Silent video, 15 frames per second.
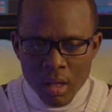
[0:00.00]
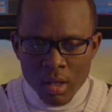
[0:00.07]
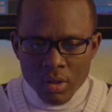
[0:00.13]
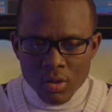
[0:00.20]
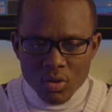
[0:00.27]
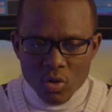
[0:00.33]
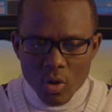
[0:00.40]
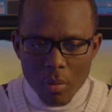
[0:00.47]

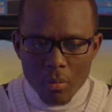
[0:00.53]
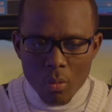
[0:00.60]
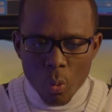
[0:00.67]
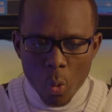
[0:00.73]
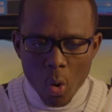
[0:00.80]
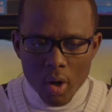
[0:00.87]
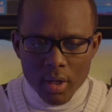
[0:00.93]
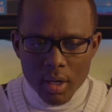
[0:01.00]
Some
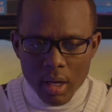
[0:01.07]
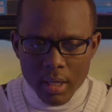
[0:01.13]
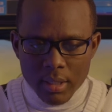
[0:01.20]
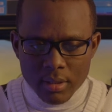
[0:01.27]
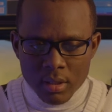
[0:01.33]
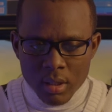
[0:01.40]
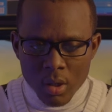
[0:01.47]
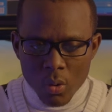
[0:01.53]

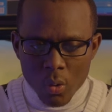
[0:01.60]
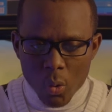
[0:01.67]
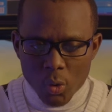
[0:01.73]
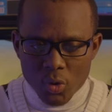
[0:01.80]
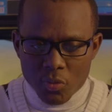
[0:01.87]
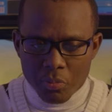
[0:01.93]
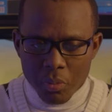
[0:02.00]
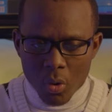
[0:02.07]
workers who
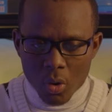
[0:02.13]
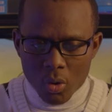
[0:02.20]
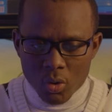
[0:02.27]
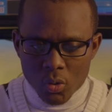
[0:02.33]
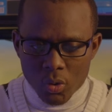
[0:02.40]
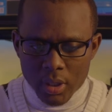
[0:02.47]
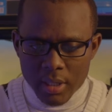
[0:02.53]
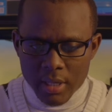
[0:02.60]
spoke
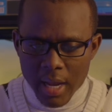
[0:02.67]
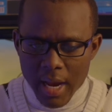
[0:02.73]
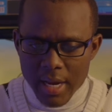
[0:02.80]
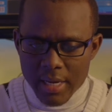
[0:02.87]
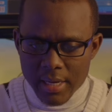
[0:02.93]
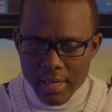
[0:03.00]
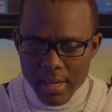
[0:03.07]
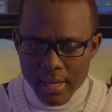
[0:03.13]
to the
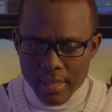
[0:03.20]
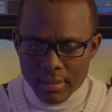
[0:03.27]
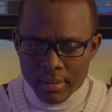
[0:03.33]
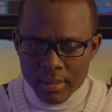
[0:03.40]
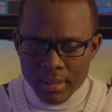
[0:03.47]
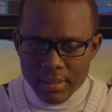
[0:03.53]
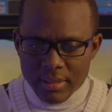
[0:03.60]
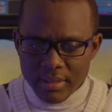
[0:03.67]
Guardian
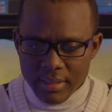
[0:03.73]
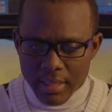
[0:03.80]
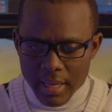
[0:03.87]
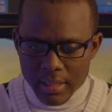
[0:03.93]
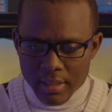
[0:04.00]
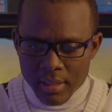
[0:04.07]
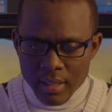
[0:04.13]
said